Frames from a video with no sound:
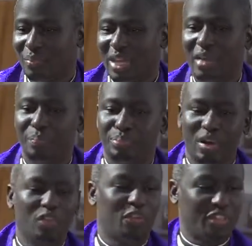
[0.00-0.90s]
Many
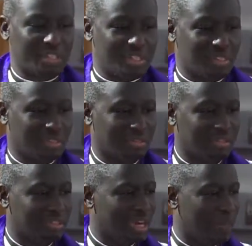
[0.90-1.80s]
prophets,
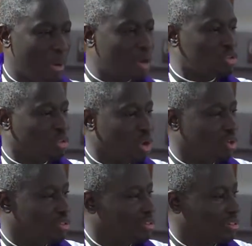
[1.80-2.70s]

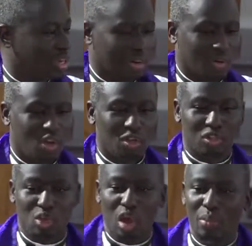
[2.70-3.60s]
apostles, uh,
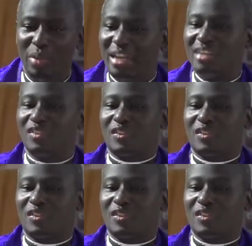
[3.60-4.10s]
so many